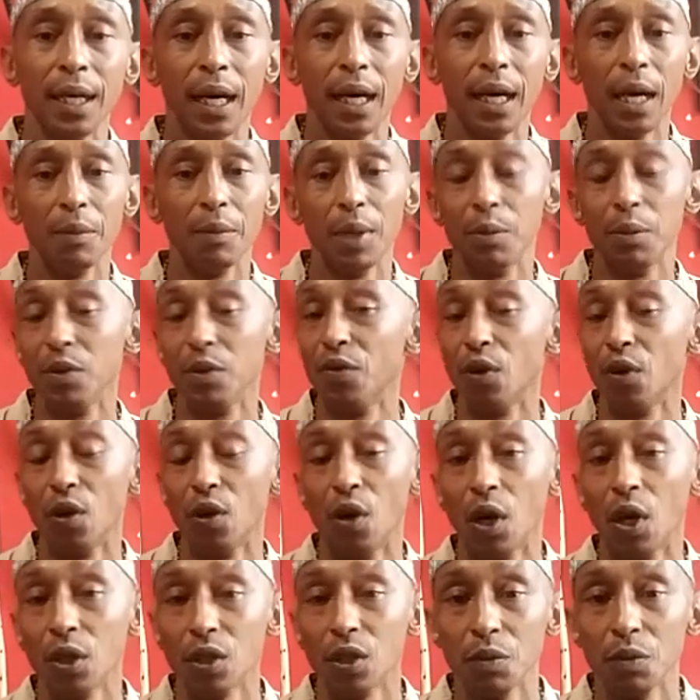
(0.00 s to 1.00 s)
I maybe
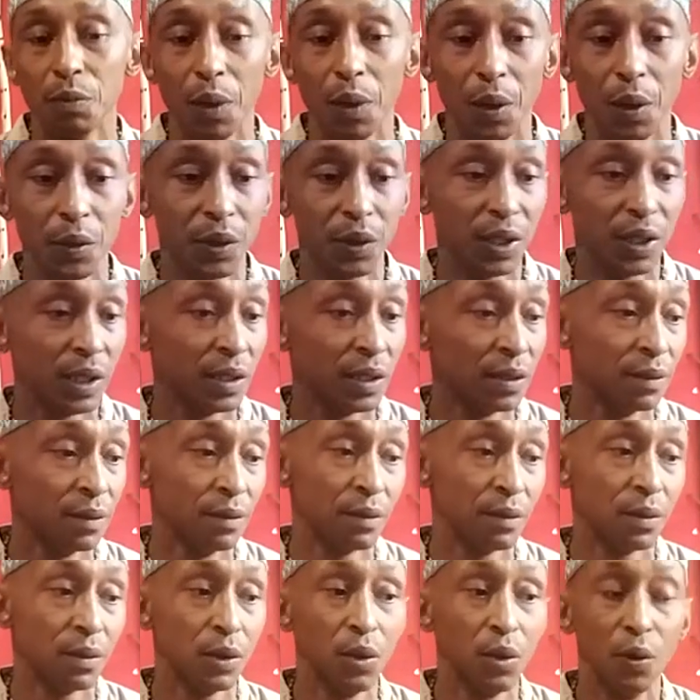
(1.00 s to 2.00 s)
forgot about in
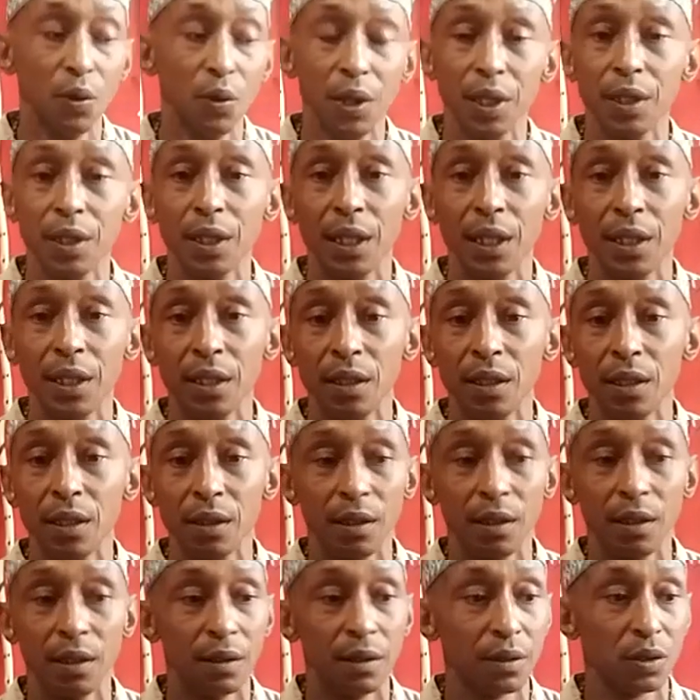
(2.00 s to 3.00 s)
curing a
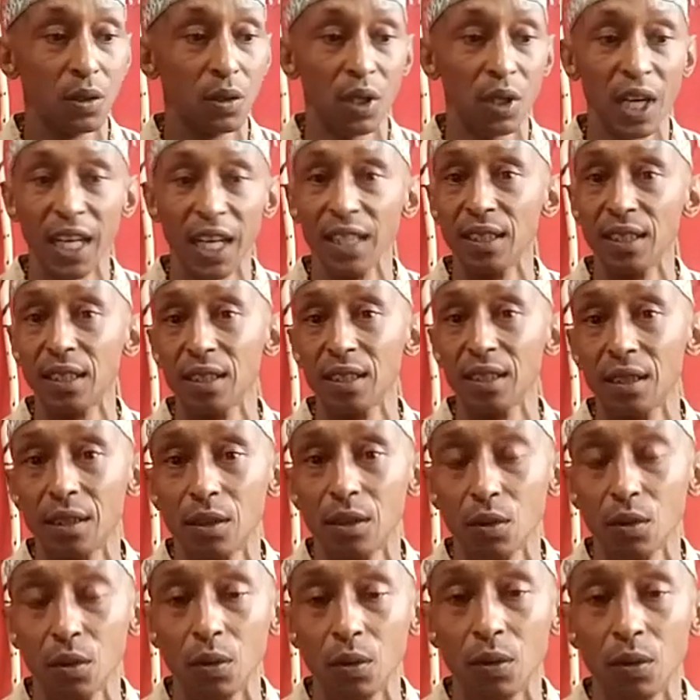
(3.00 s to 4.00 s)
psoriasis
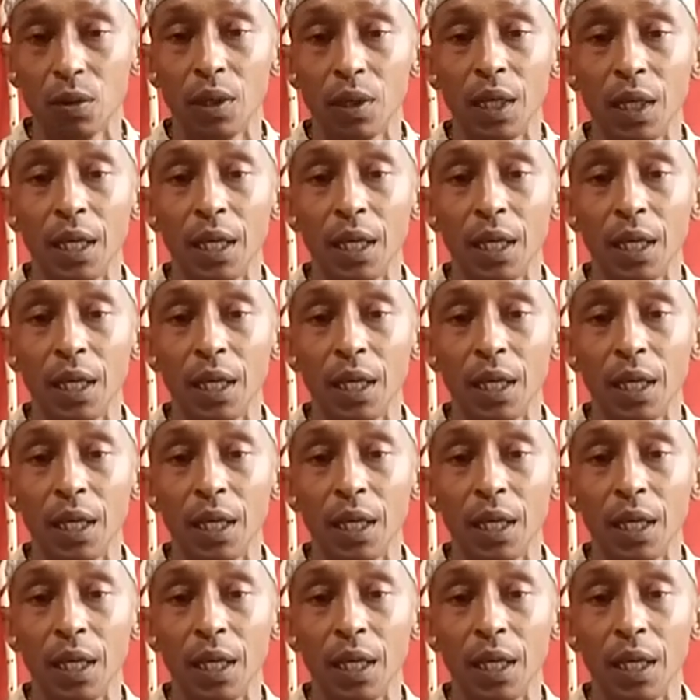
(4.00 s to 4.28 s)
or